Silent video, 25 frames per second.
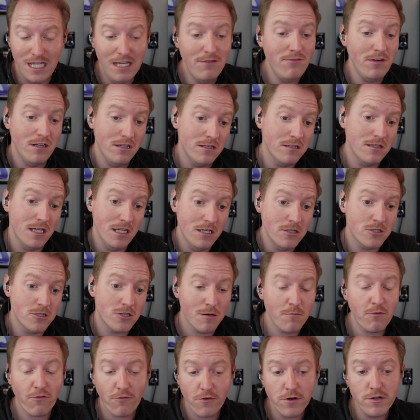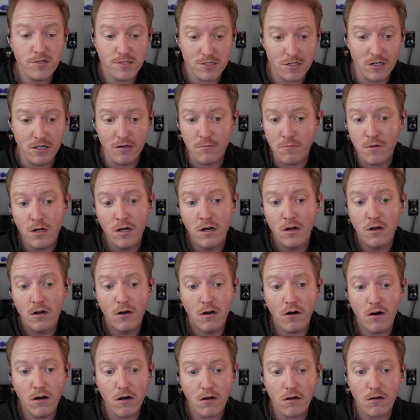even in Trump's first term,
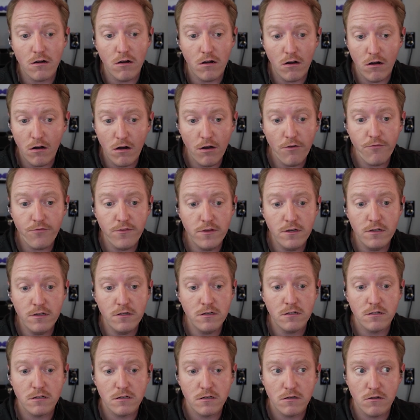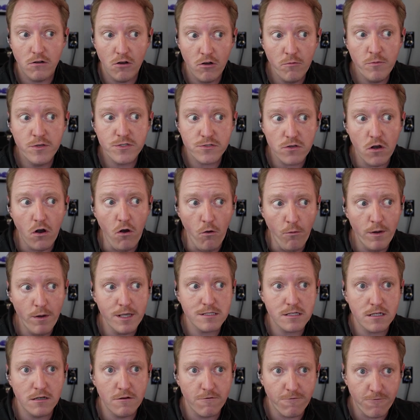are often almost
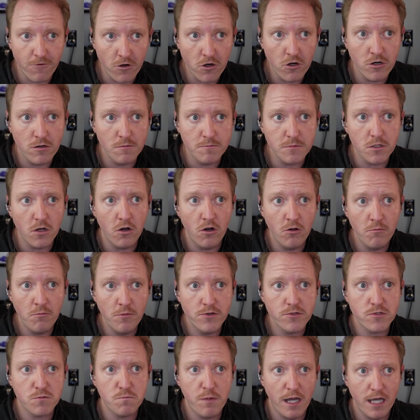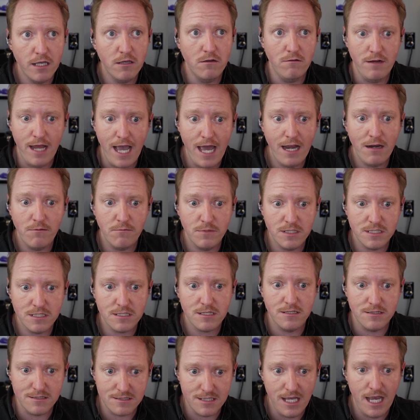always confirmed almost by unanimous
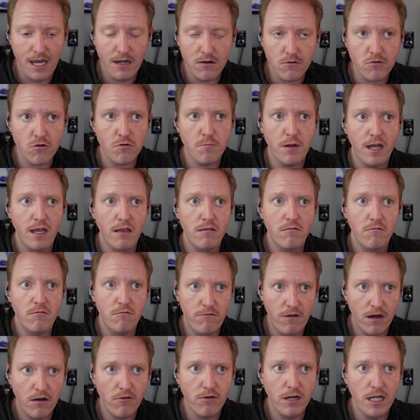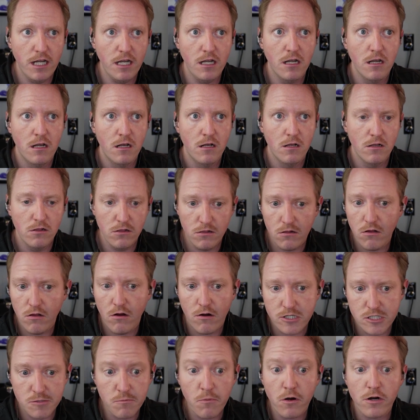consent or by very
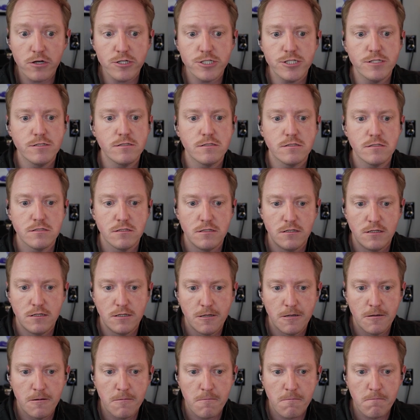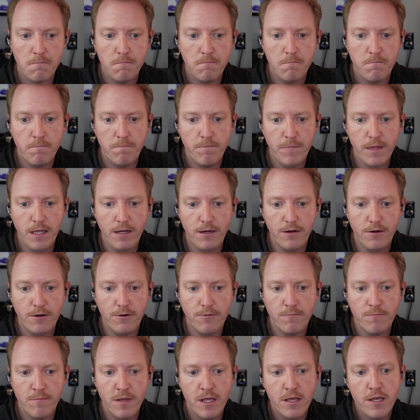large margins. You
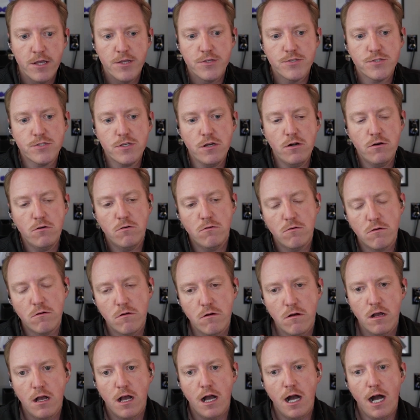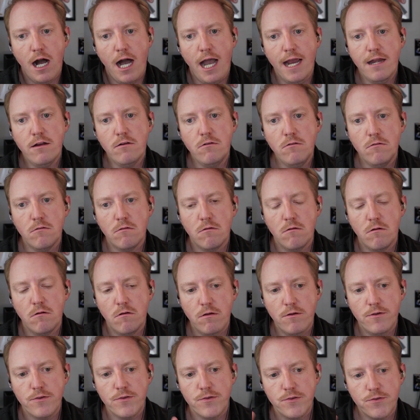know? So I don't
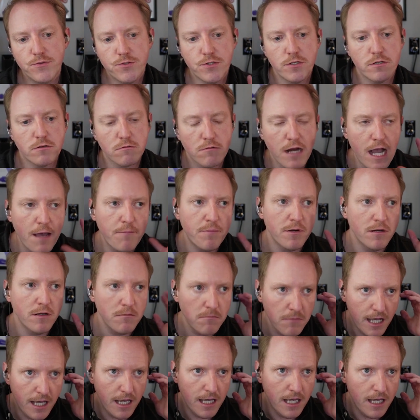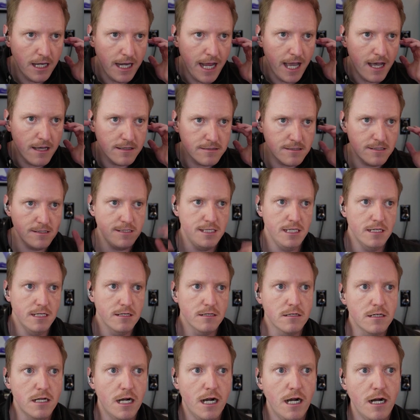sort of wrapping up my analysis
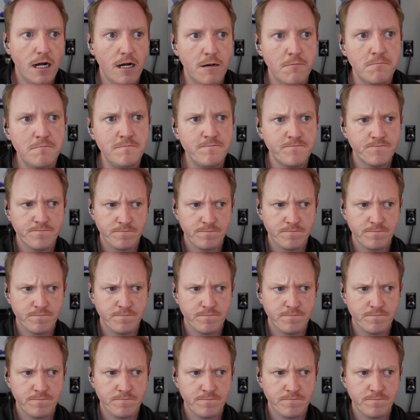here. I